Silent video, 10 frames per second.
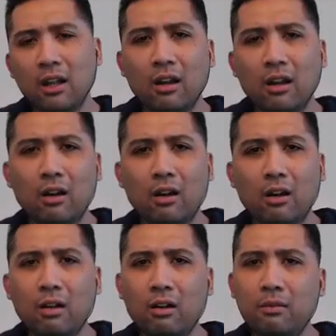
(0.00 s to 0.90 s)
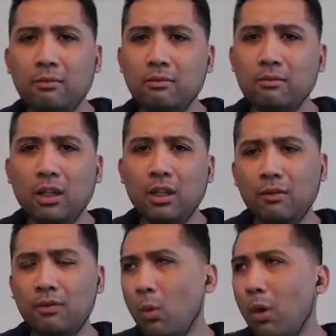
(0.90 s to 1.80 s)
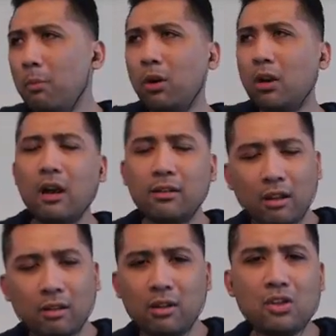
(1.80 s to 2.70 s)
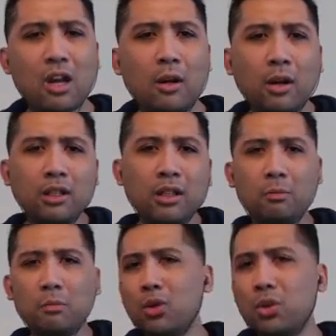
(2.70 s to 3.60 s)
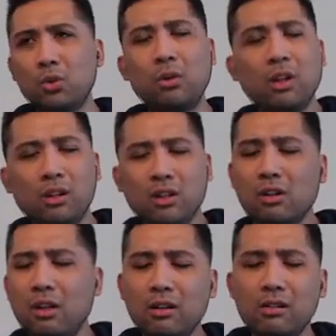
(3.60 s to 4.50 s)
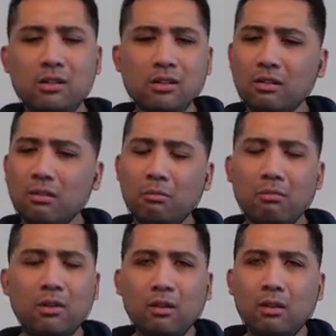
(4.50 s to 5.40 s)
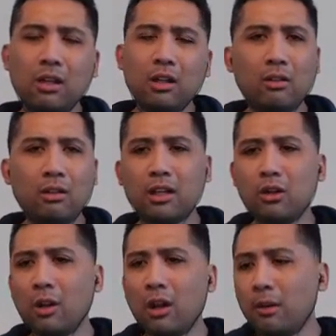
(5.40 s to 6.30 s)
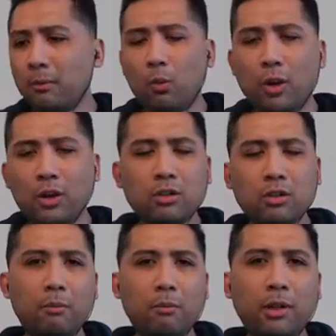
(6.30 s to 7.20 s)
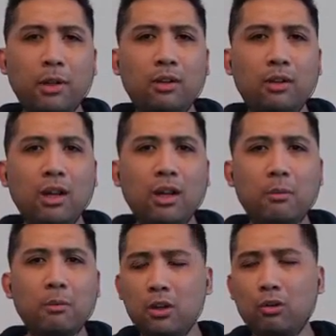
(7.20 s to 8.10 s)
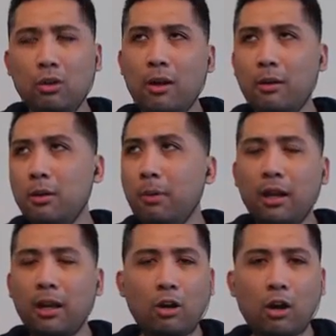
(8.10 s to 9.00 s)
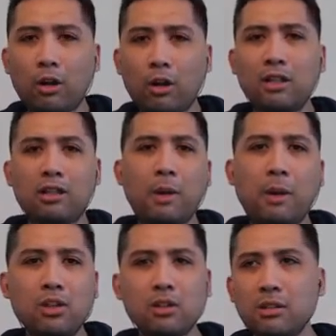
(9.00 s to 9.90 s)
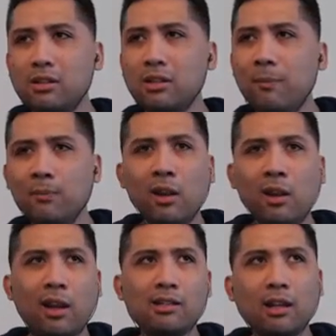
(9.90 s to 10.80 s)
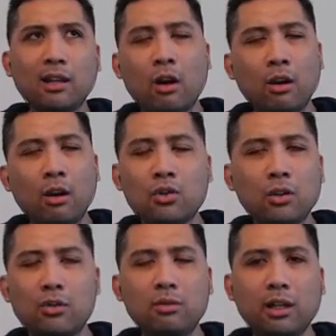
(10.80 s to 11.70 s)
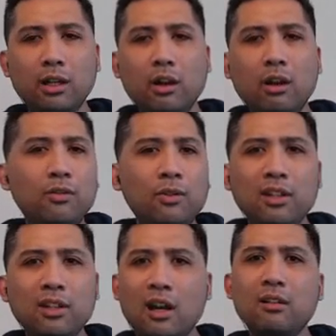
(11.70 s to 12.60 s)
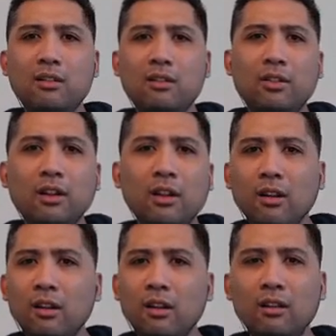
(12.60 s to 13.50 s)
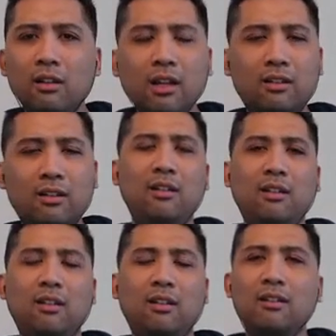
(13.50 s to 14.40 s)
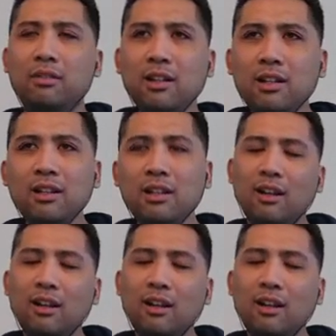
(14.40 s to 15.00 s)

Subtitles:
If you want more content, dish out money, more story, dish out. It's just, like you end up, once you're done playing the video game and you bought all these expansions, it's like $100 to like $150. Like, really?